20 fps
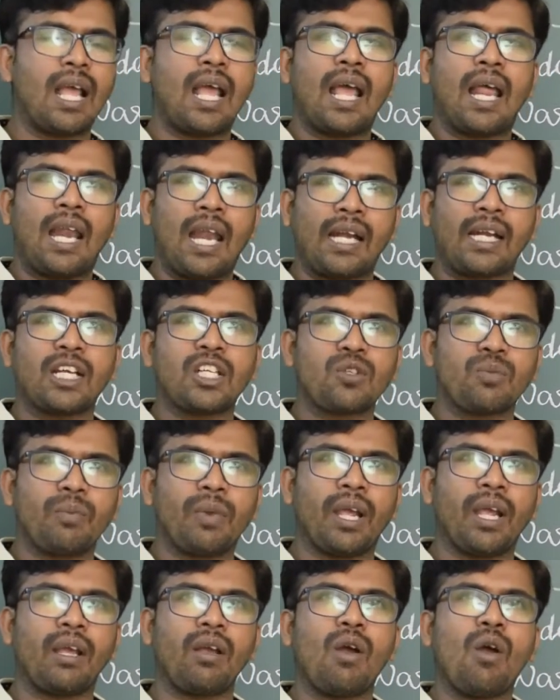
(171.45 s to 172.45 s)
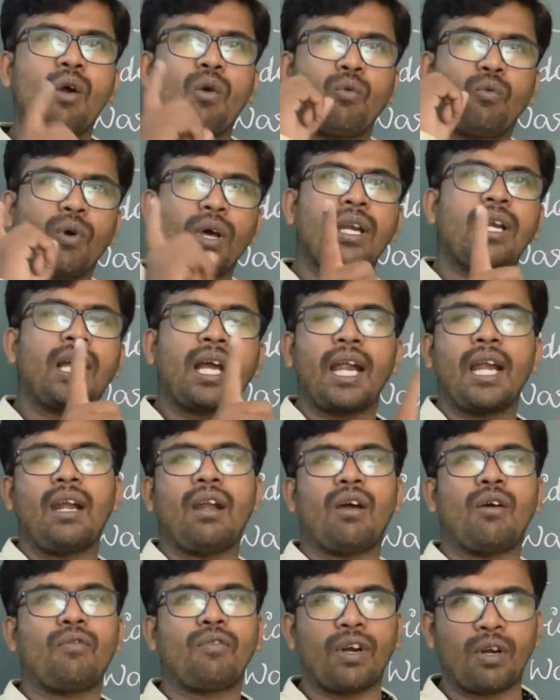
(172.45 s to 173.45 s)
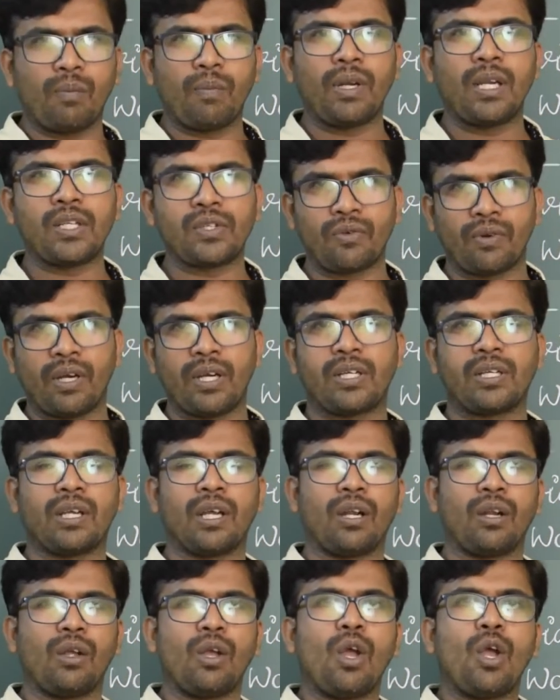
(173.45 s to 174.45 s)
let us make one kind of administration,